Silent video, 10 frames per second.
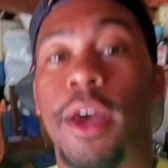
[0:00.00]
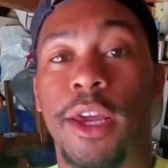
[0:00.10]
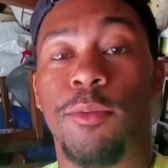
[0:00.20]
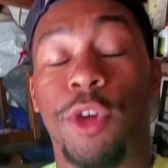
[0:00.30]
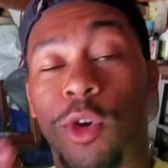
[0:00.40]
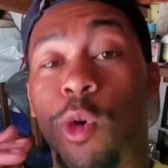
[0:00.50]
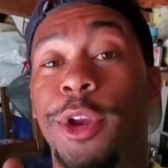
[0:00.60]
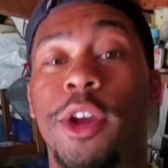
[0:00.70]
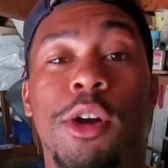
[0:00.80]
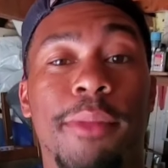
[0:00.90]
I am
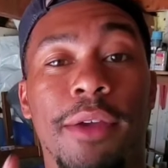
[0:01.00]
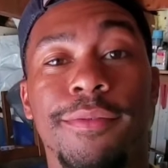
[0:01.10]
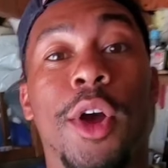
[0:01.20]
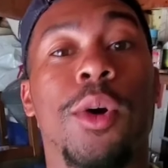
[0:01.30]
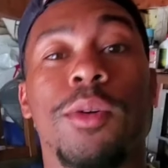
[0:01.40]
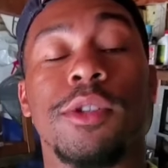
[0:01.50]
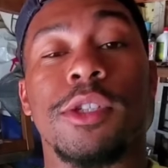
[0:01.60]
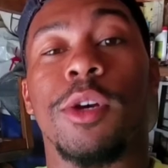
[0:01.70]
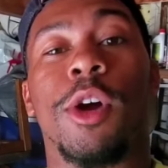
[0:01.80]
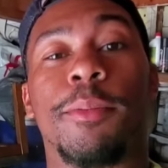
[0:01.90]
recording on my phone,
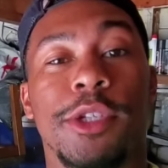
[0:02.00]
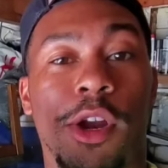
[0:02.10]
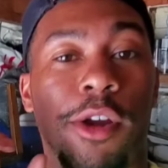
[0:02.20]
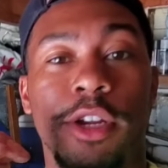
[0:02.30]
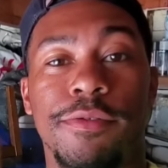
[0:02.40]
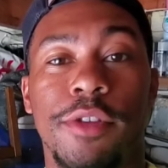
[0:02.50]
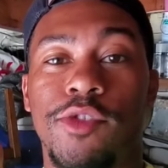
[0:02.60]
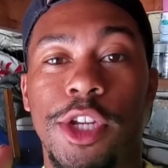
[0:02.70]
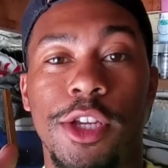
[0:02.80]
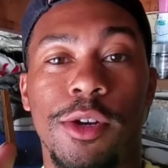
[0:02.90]
so I'm sorry if the
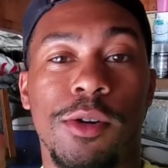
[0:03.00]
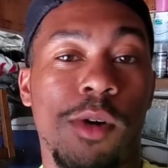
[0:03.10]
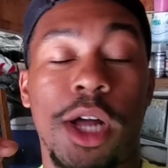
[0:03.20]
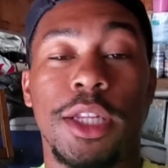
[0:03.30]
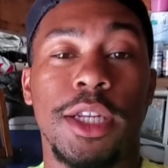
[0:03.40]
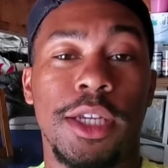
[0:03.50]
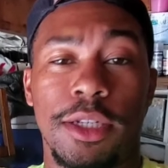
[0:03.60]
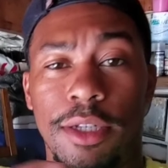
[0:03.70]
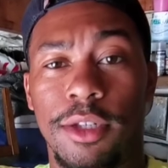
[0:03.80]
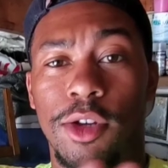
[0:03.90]
video quality
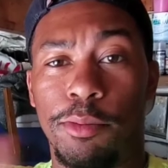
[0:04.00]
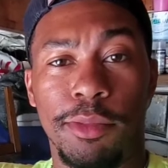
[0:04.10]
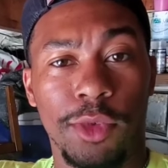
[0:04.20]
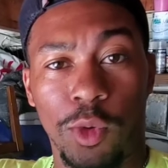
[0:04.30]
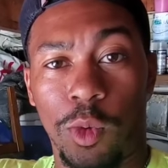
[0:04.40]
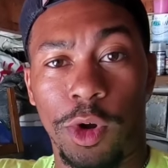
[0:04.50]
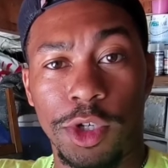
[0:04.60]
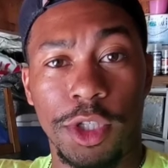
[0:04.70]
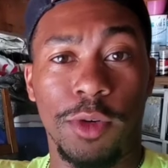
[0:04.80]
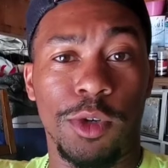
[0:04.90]
is a little
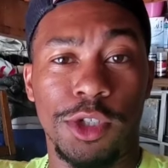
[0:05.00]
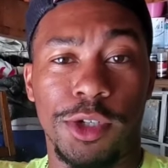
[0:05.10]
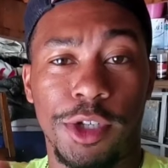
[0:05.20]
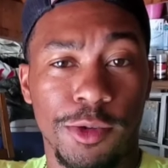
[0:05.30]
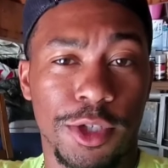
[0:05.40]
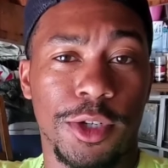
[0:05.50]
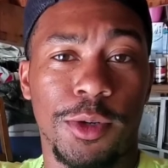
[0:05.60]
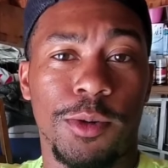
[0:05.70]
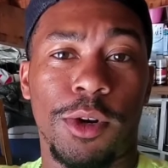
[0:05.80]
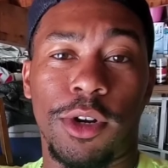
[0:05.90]
worse than what you're used
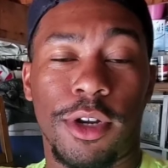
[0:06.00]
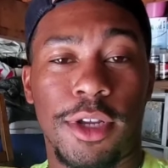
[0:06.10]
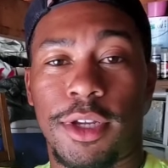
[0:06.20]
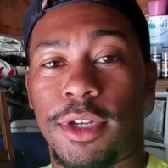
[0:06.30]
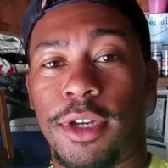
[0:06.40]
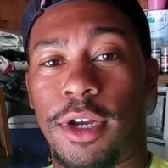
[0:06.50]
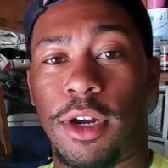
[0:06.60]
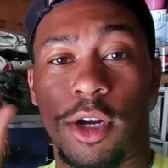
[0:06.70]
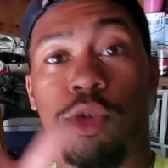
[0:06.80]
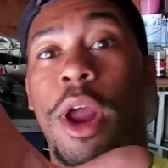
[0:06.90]
to or
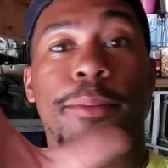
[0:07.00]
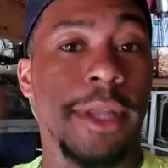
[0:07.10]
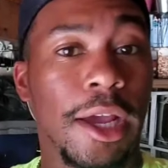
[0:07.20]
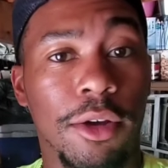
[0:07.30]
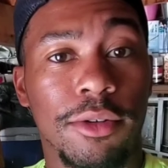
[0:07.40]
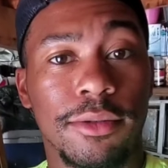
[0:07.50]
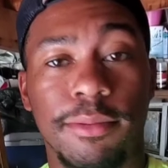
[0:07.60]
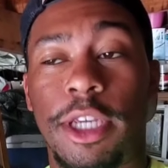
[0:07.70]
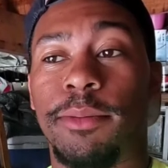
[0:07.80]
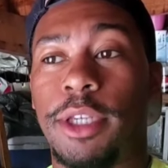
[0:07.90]
uh, cropped out
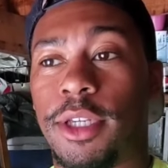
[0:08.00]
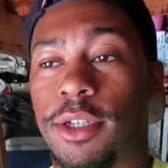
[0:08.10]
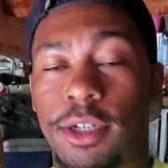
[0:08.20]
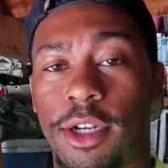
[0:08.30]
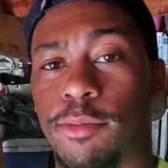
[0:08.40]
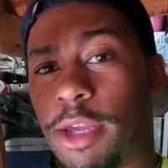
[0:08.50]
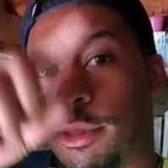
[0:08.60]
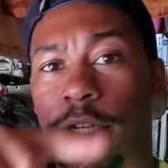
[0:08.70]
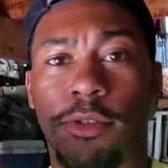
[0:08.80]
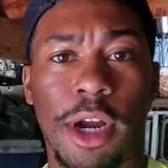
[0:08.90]
maybe. Uh,
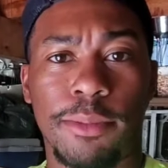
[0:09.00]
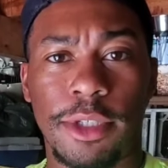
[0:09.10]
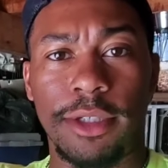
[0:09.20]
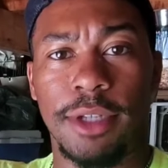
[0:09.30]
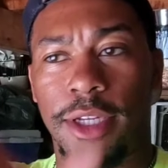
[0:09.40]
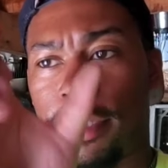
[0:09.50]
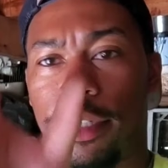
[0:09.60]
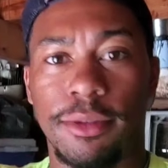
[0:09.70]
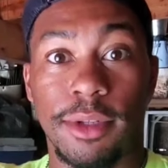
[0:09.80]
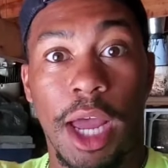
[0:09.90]
might be cropped in like
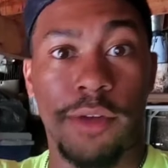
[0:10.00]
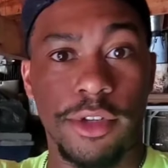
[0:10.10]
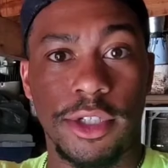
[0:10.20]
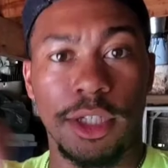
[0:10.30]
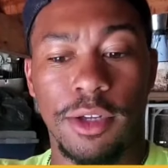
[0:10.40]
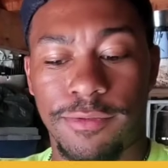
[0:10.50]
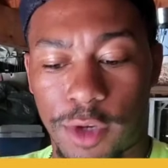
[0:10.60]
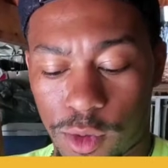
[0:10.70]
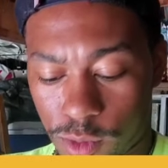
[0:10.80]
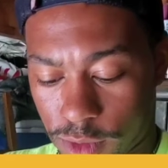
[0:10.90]
a, uh, the, obviously the
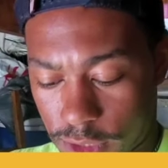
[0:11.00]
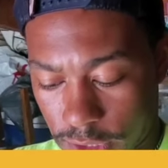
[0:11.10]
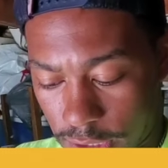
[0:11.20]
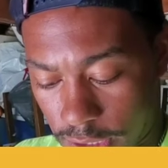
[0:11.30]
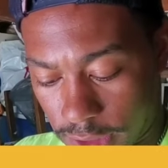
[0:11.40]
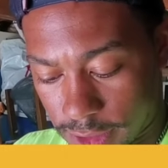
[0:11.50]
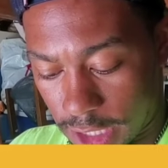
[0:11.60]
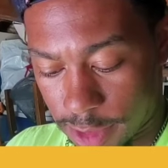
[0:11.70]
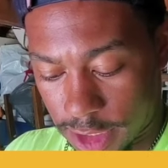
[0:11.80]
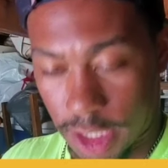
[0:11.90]
phone uh,
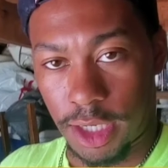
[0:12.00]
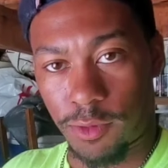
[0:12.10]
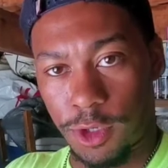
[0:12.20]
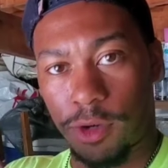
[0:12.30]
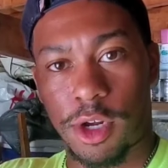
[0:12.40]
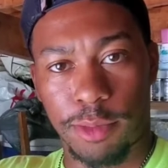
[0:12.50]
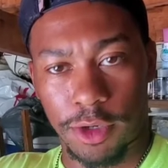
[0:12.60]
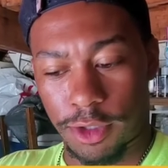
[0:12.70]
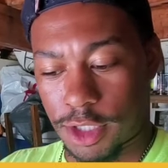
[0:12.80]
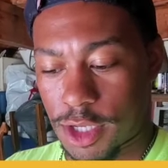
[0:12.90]
type setting when you're
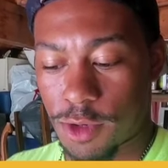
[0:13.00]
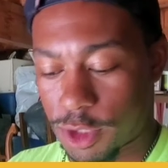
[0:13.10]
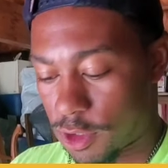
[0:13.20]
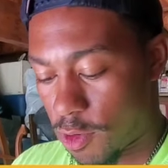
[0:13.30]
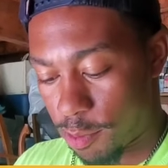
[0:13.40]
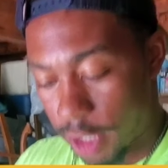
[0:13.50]
uploading to YouTube.